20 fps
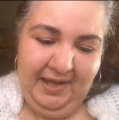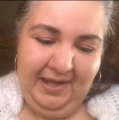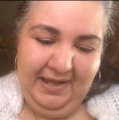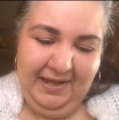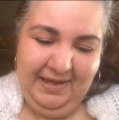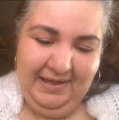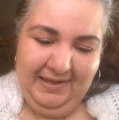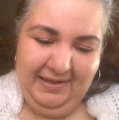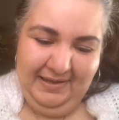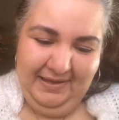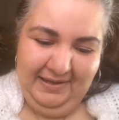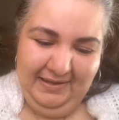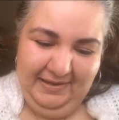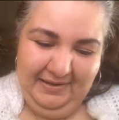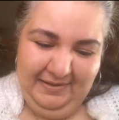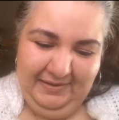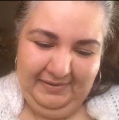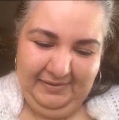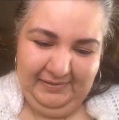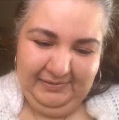
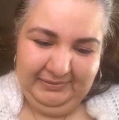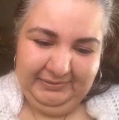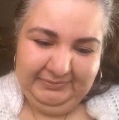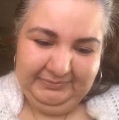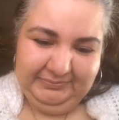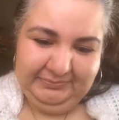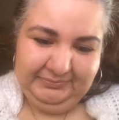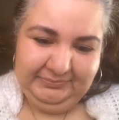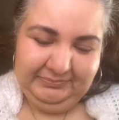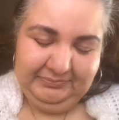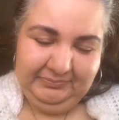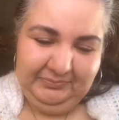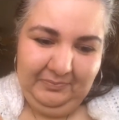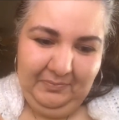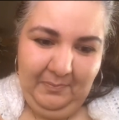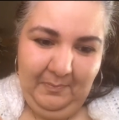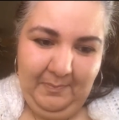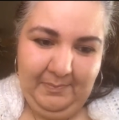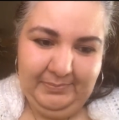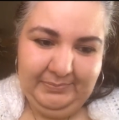
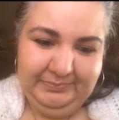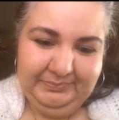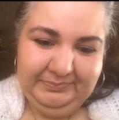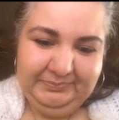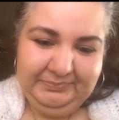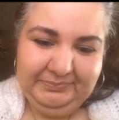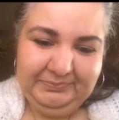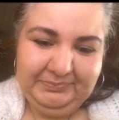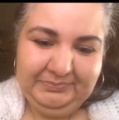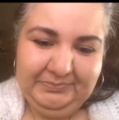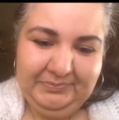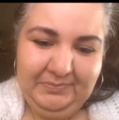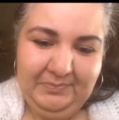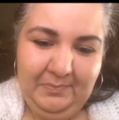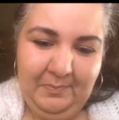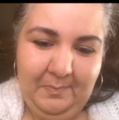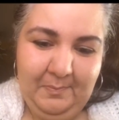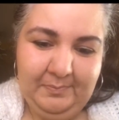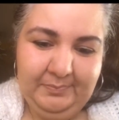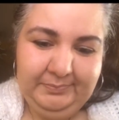
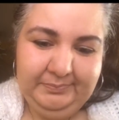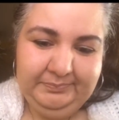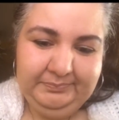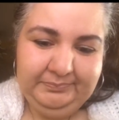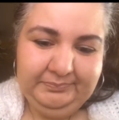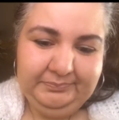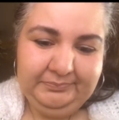(silence)